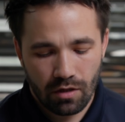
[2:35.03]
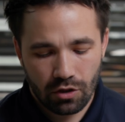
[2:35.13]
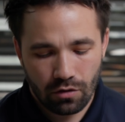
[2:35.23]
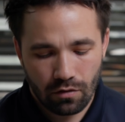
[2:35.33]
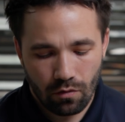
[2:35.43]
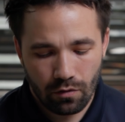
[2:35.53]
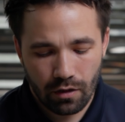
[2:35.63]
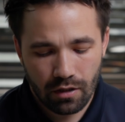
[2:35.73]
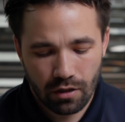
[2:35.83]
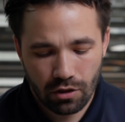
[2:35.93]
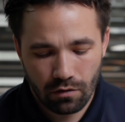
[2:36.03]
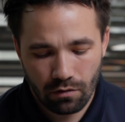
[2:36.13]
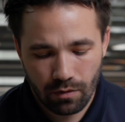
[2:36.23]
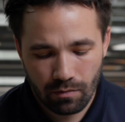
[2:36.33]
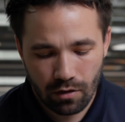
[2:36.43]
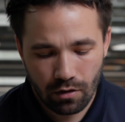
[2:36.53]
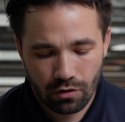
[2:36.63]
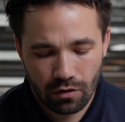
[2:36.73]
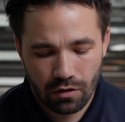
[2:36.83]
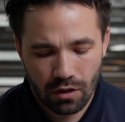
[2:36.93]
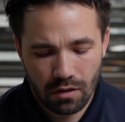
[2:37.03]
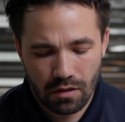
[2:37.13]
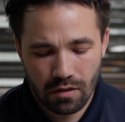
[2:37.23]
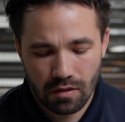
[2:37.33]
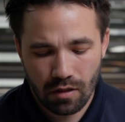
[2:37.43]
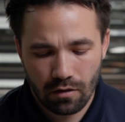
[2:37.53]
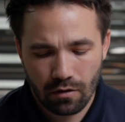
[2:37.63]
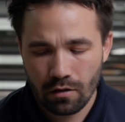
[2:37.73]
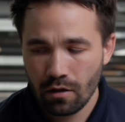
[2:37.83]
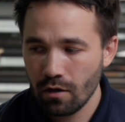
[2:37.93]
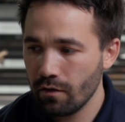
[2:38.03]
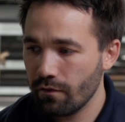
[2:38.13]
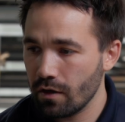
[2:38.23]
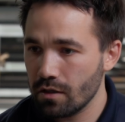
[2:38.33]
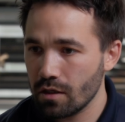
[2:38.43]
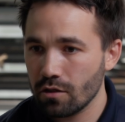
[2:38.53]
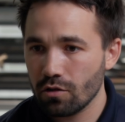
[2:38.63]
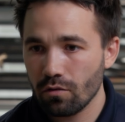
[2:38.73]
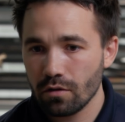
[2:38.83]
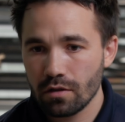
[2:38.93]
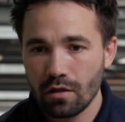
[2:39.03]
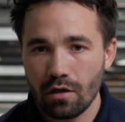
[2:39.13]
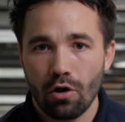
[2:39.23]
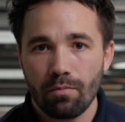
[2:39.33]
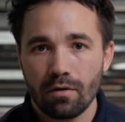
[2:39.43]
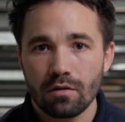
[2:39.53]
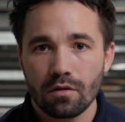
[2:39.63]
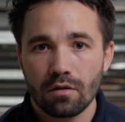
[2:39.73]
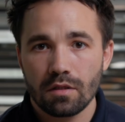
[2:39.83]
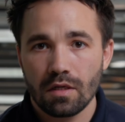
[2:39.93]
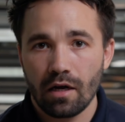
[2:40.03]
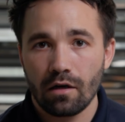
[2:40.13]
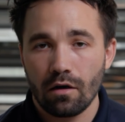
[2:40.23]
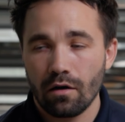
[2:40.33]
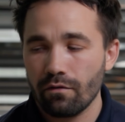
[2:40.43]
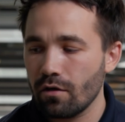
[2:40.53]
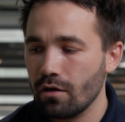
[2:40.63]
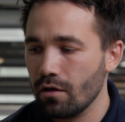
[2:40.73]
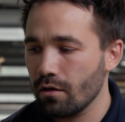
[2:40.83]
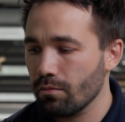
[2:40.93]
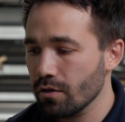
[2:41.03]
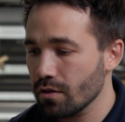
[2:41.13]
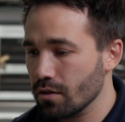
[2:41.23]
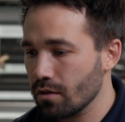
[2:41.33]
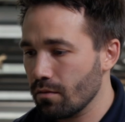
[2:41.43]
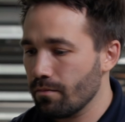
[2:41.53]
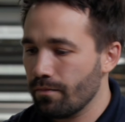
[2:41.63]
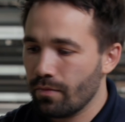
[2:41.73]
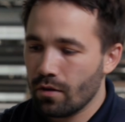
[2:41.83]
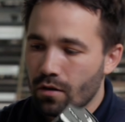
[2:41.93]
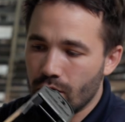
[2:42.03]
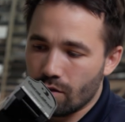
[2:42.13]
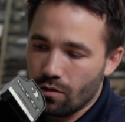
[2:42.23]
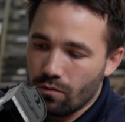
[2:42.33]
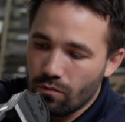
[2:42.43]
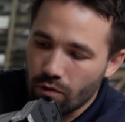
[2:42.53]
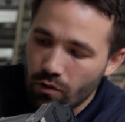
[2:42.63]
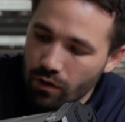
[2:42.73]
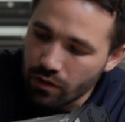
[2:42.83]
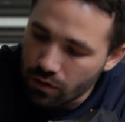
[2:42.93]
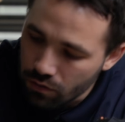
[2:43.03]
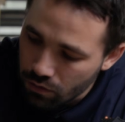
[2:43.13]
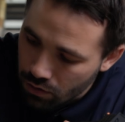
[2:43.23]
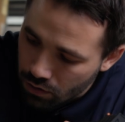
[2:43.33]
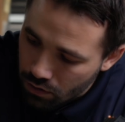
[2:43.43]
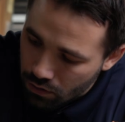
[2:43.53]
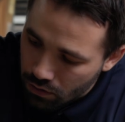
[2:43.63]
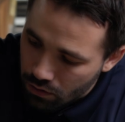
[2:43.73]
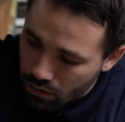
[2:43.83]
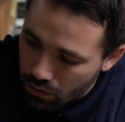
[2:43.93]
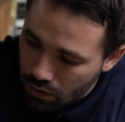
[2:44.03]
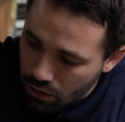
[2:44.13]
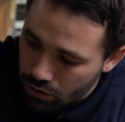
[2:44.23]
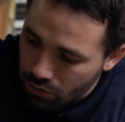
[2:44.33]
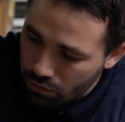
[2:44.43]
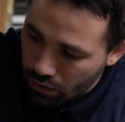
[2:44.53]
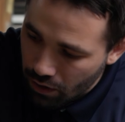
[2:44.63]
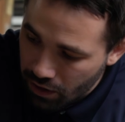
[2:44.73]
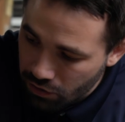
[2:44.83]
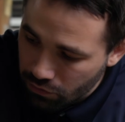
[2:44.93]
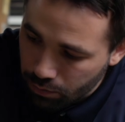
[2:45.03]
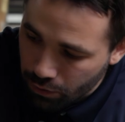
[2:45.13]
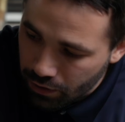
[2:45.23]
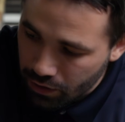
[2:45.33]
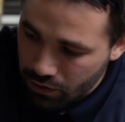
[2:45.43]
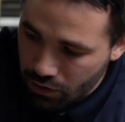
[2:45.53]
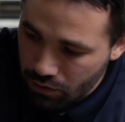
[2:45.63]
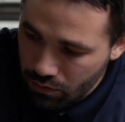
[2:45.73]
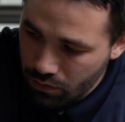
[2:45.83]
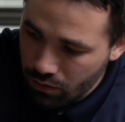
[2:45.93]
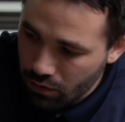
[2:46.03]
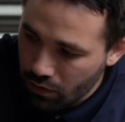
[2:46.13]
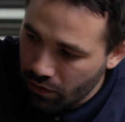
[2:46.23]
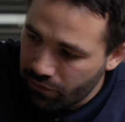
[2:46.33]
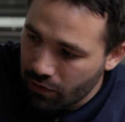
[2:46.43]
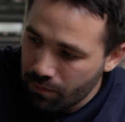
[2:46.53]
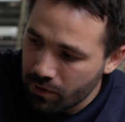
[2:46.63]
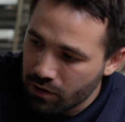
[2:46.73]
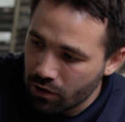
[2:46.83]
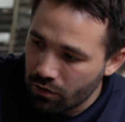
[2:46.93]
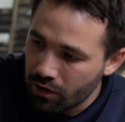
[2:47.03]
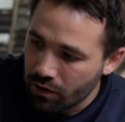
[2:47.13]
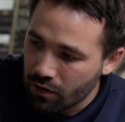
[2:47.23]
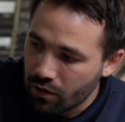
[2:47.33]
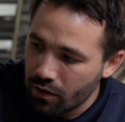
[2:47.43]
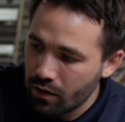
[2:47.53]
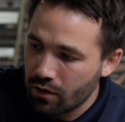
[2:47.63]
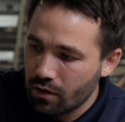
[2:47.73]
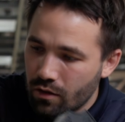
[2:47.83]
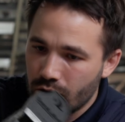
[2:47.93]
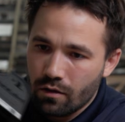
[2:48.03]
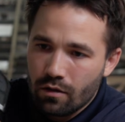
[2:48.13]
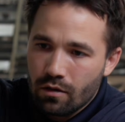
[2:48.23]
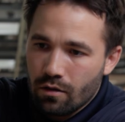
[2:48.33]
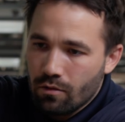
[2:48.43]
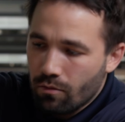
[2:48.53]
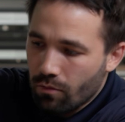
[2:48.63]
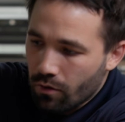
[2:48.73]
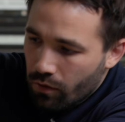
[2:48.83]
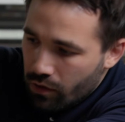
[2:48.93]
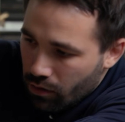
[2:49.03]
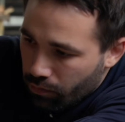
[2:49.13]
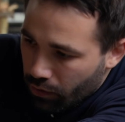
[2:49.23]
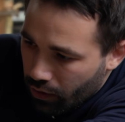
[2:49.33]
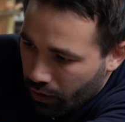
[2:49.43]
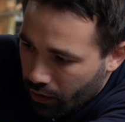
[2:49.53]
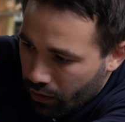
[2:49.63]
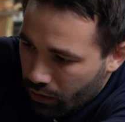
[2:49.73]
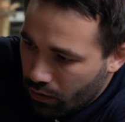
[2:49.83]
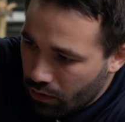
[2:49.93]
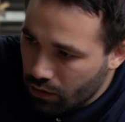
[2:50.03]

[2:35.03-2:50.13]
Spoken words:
make sure the orientation of the ribbon cartridge has the sticker facing towards the open side of the print system. So we're going to undo the latch for print head 2, lift up until you hear a click. We're going to put on